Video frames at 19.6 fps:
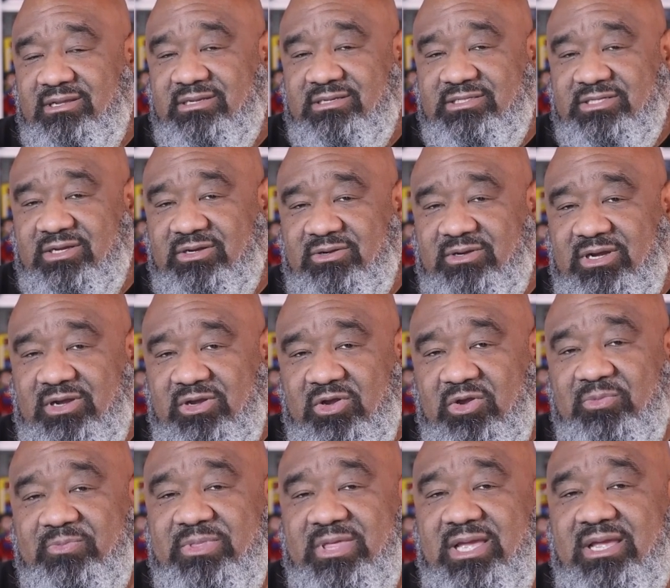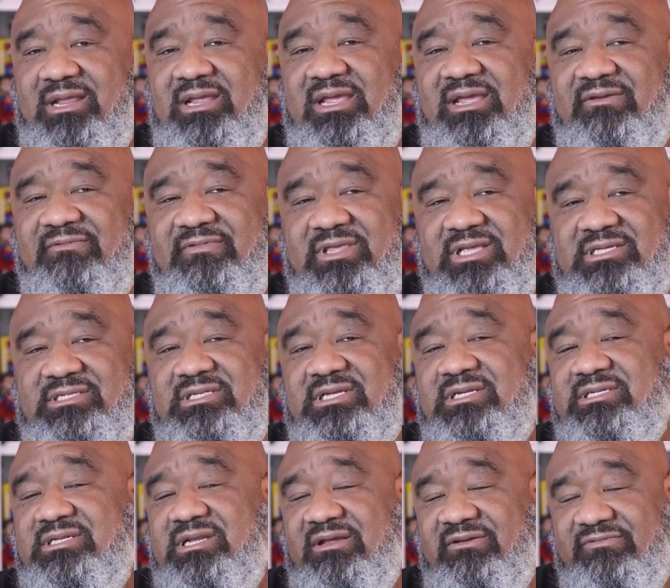So I hope that if this
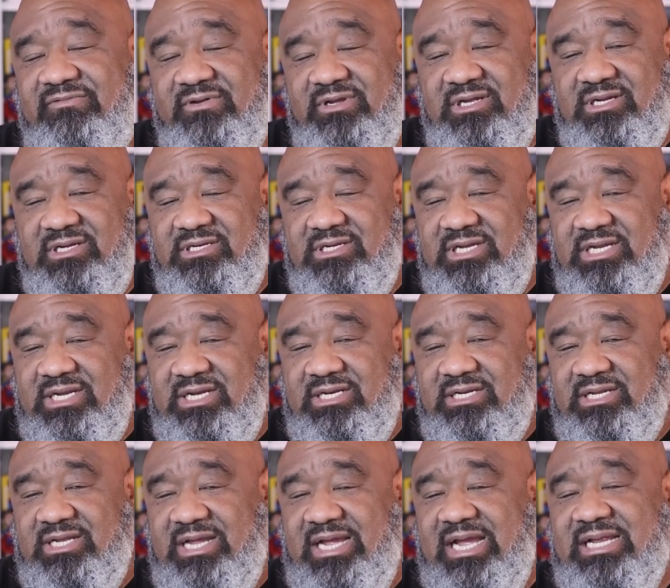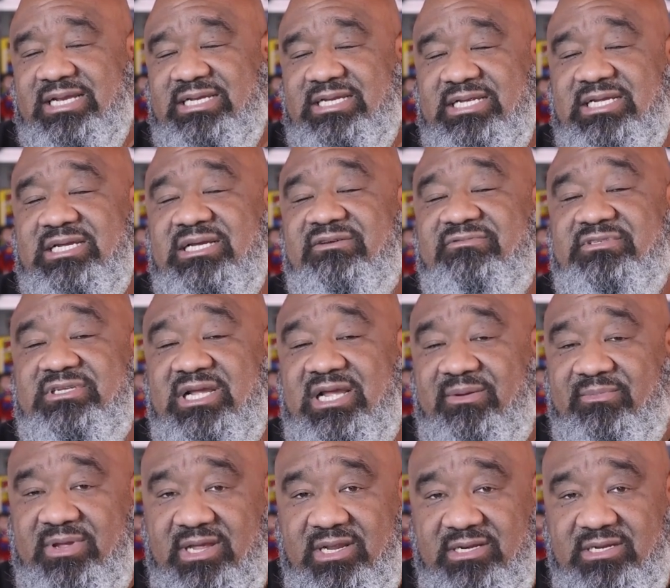does not fund, the idea of
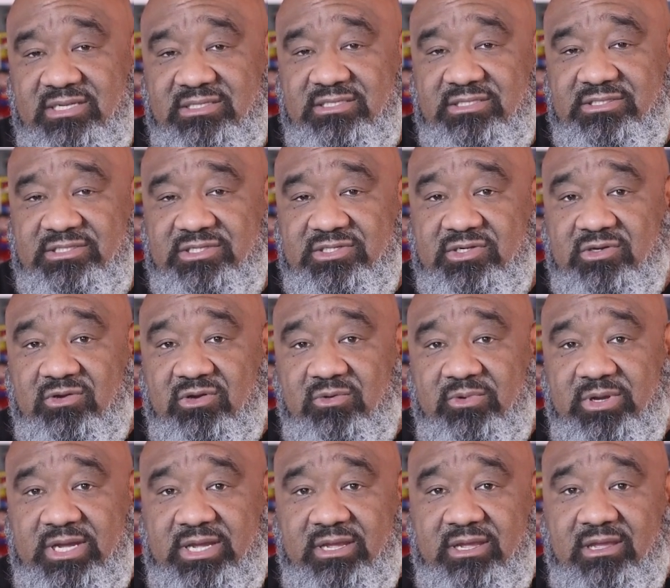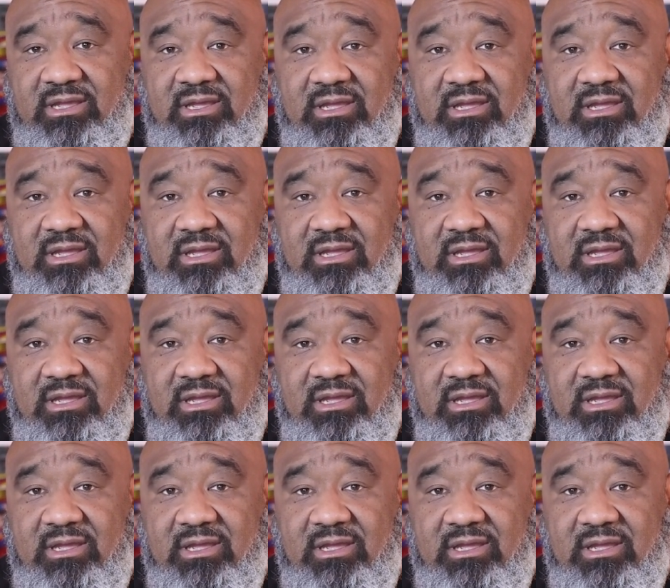Giant Man doesn't just go away.